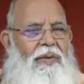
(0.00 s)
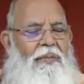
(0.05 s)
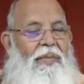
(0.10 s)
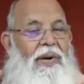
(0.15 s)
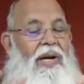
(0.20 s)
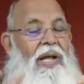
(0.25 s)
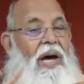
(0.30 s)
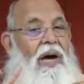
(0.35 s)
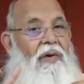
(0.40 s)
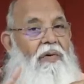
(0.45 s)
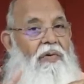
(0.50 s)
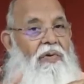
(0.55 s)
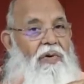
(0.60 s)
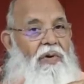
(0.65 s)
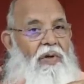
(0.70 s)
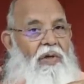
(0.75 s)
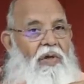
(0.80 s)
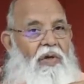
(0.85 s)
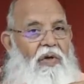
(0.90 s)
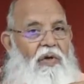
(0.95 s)
But how?
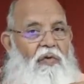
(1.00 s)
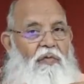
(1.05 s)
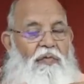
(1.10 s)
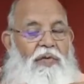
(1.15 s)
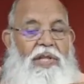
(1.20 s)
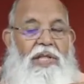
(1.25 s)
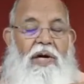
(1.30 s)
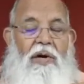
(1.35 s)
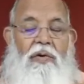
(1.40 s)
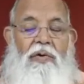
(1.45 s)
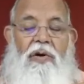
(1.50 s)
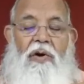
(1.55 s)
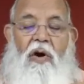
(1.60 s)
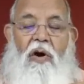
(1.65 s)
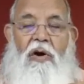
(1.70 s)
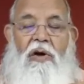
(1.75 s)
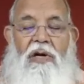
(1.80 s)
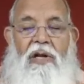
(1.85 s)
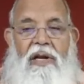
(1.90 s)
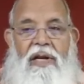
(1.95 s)
Without
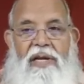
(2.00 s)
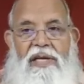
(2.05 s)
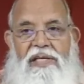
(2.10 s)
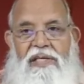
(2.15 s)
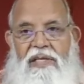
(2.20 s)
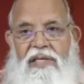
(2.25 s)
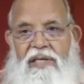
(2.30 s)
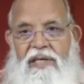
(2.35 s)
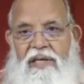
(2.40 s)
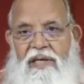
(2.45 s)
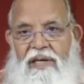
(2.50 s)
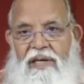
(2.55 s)
alteration.